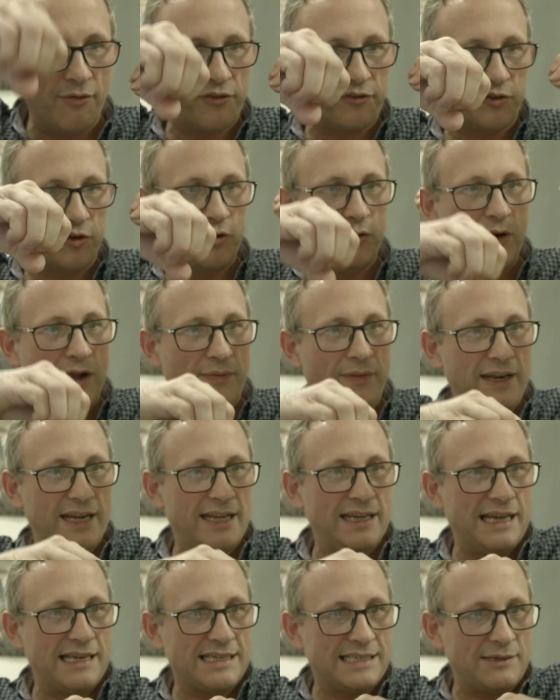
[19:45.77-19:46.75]
through, and then
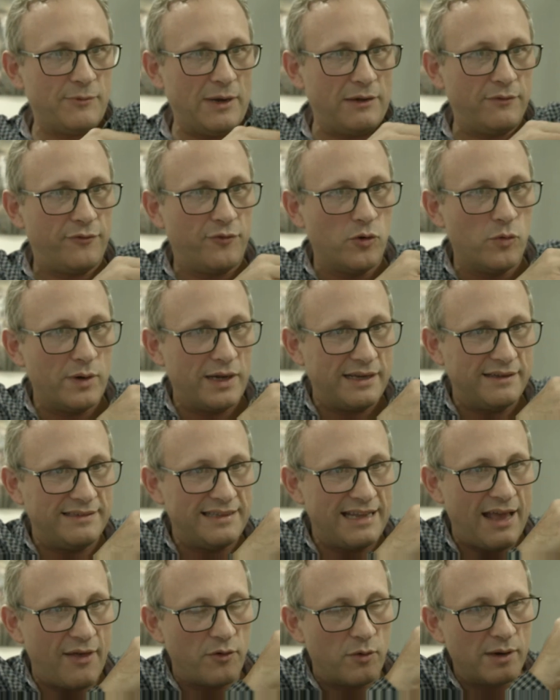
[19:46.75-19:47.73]
it, as it went forward, and
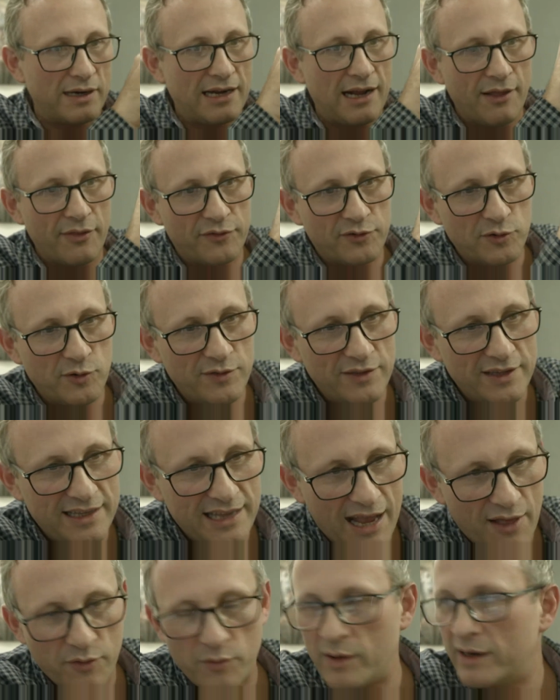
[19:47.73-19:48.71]
the other one cut through, and the
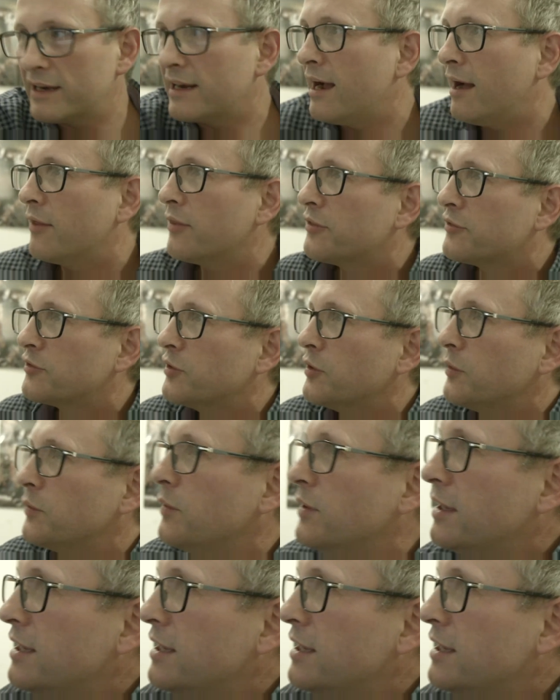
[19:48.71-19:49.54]
other one cut through.